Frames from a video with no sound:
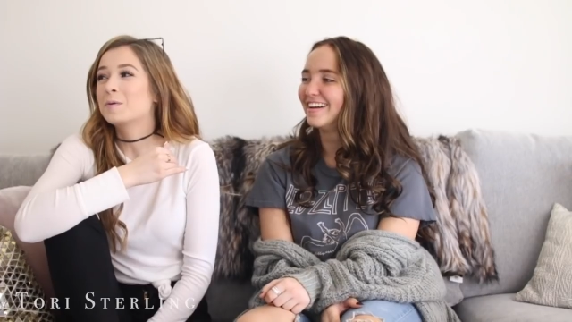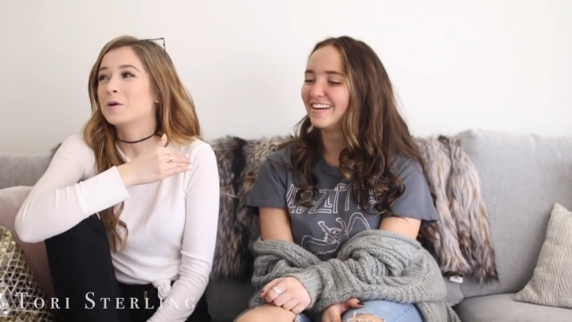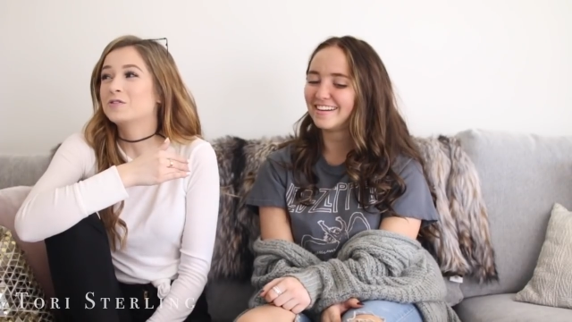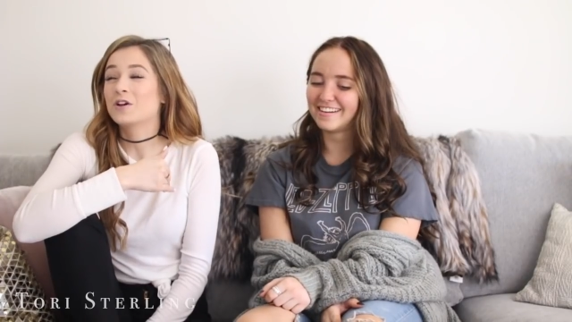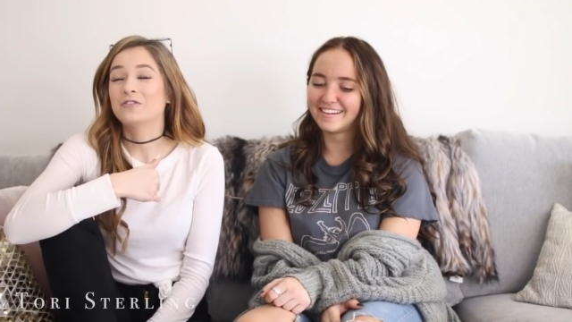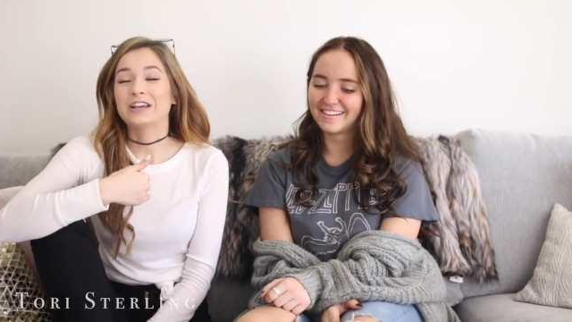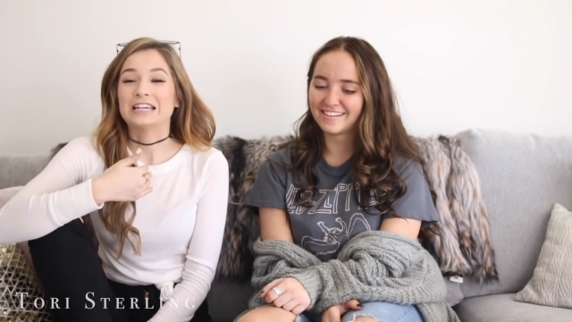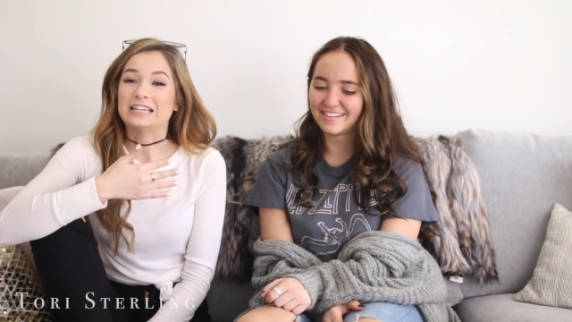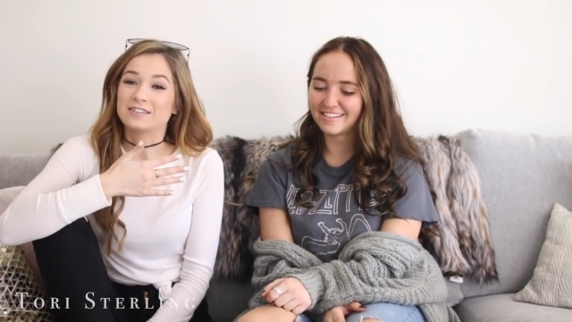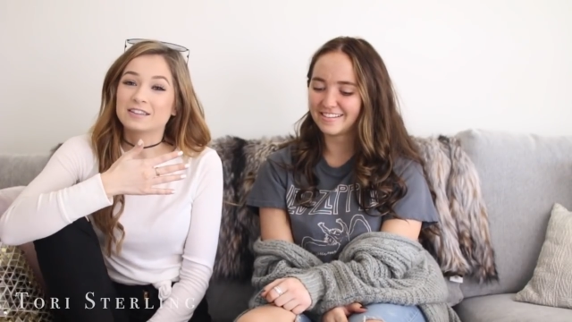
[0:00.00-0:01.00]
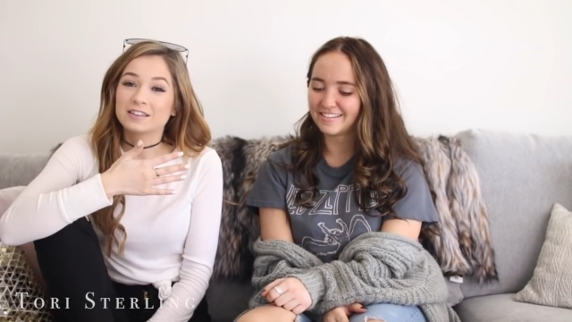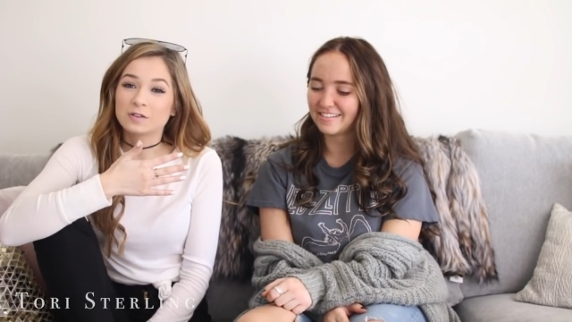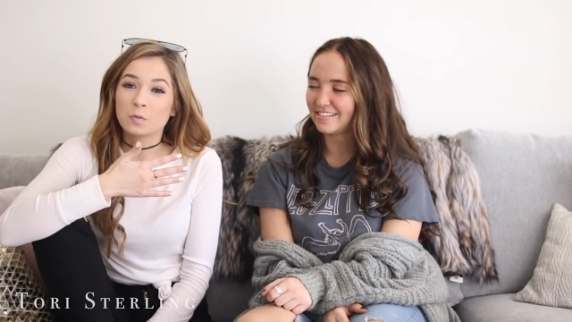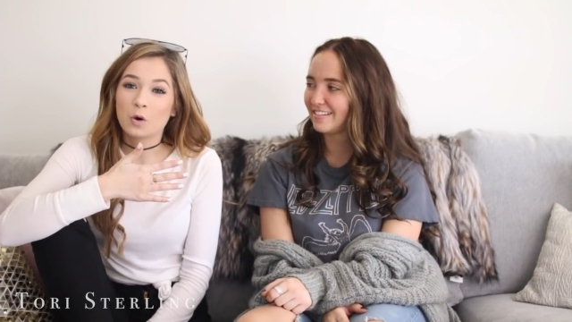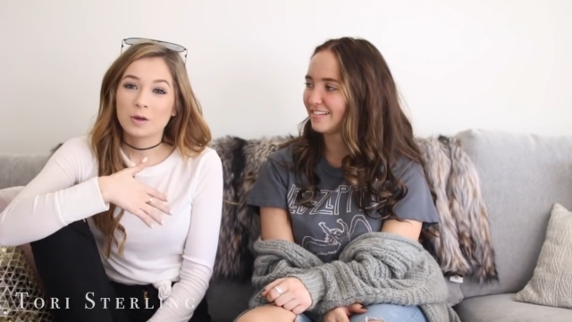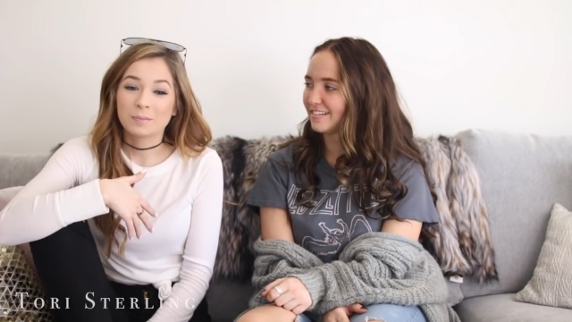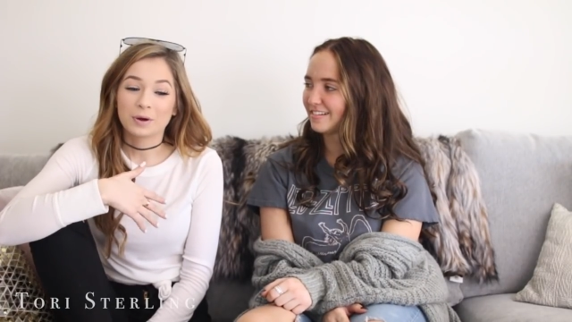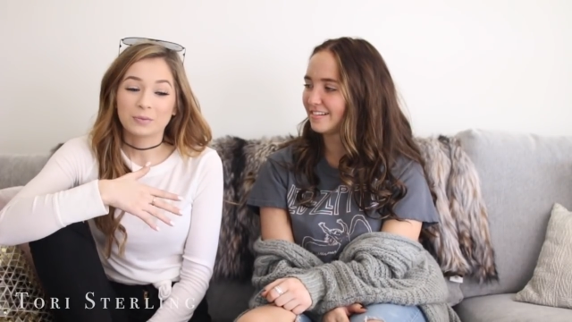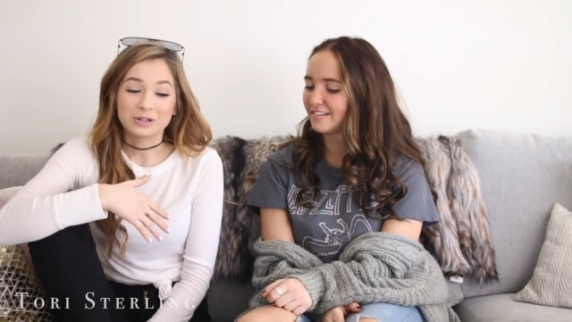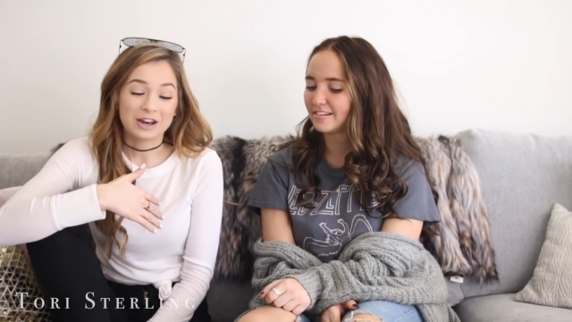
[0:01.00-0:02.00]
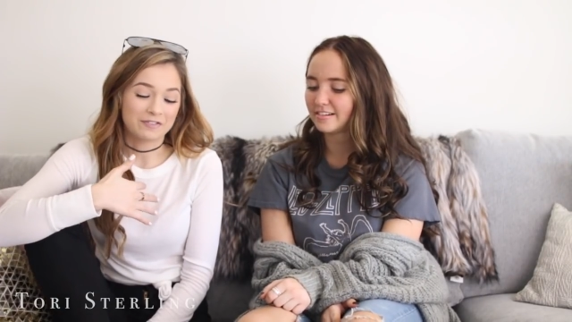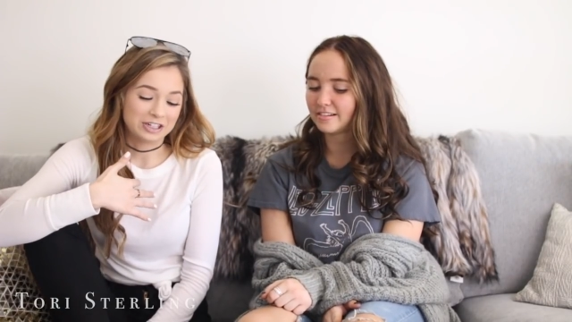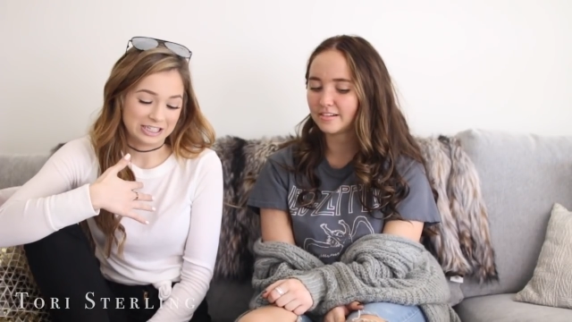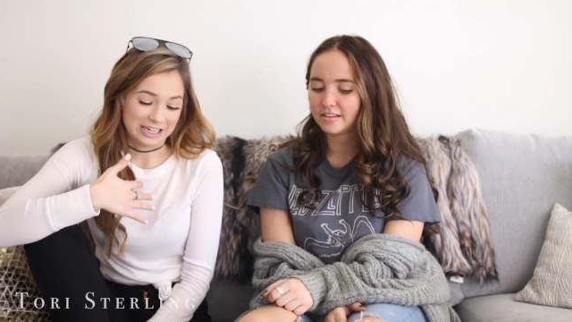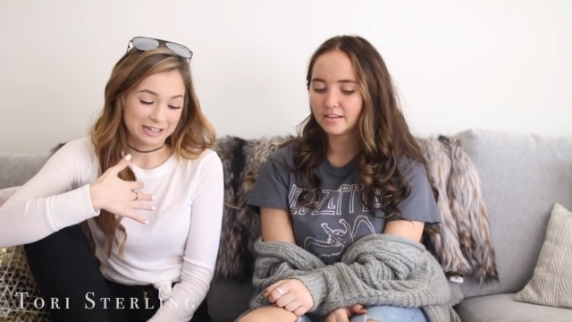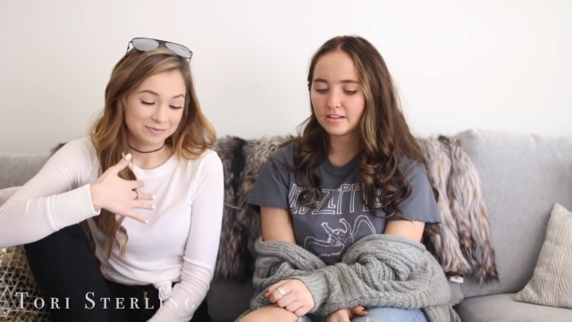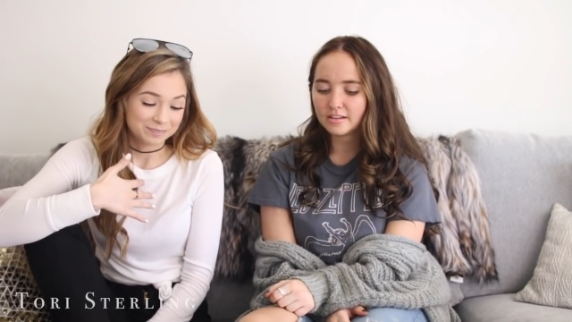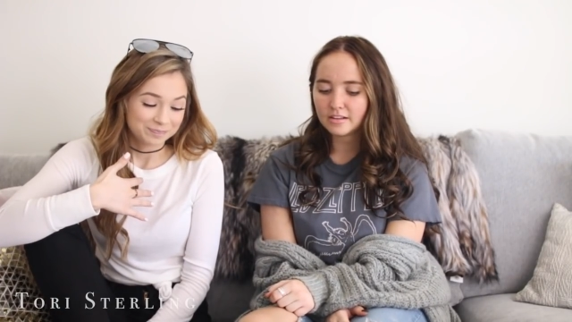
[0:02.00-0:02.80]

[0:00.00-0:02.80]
Speaker 1: supposed to have like kissed at this point but we never did